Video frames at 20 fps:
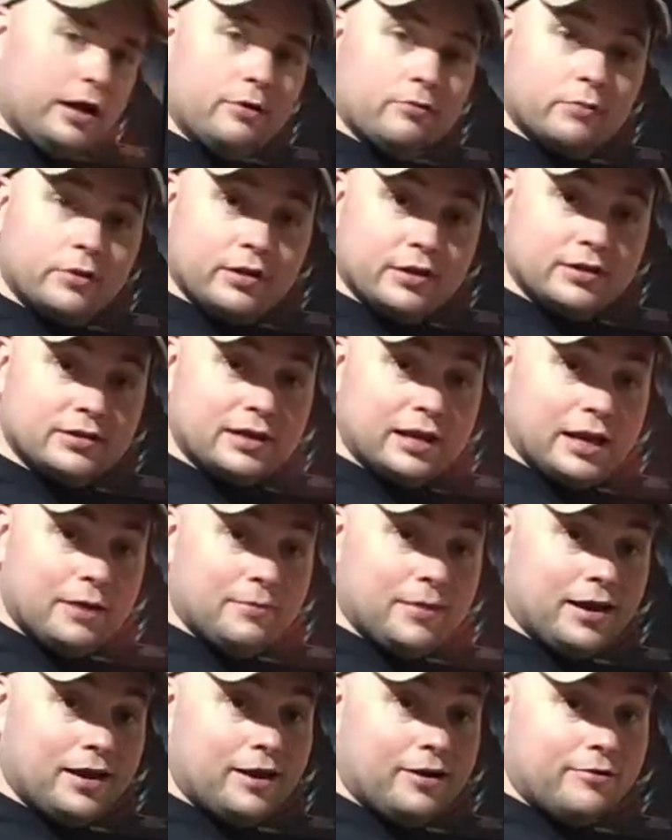when this came
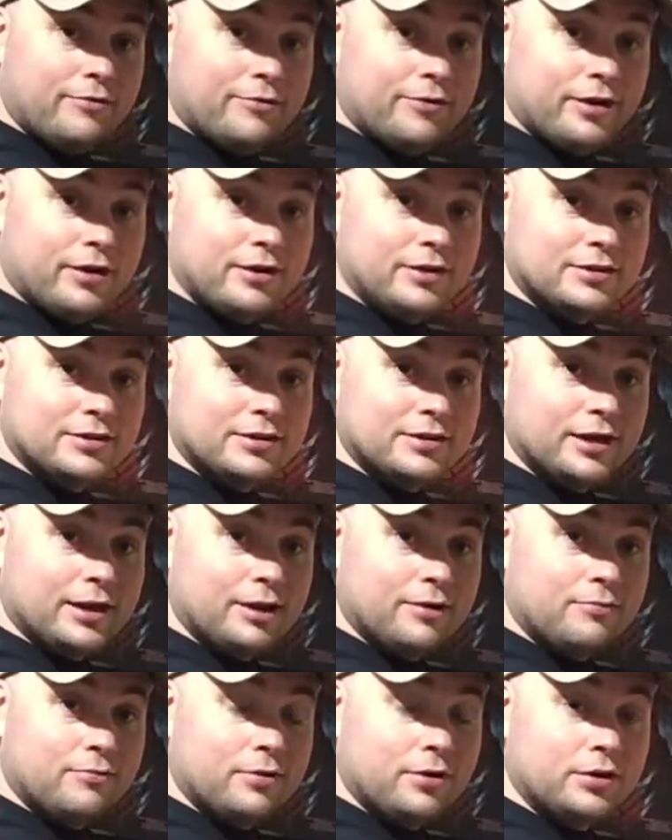out, Freddy's Dead
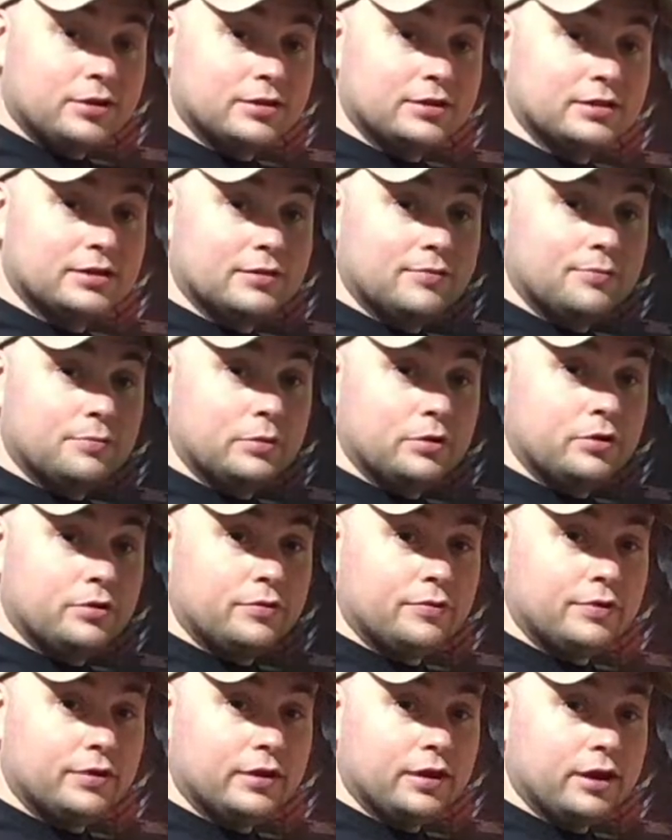was the
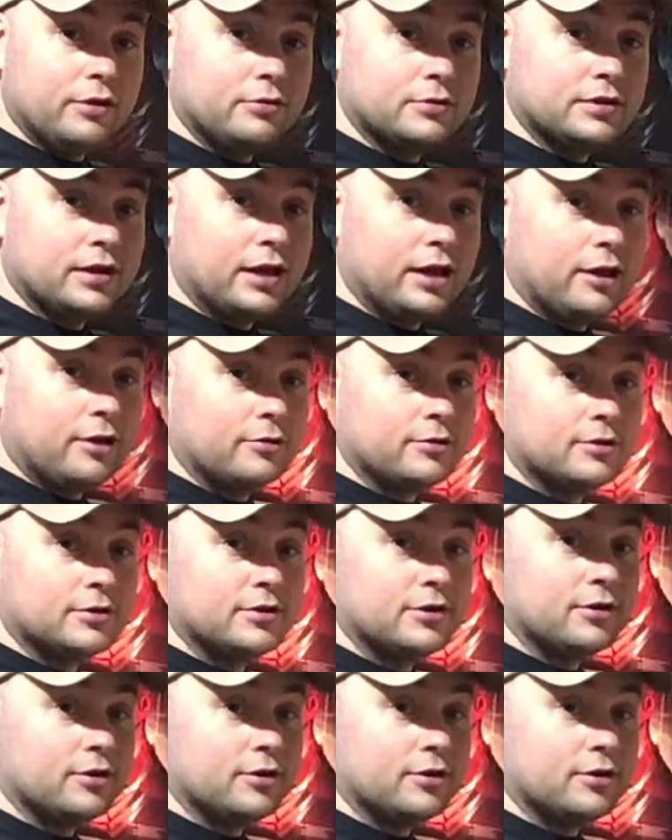movie that was out. So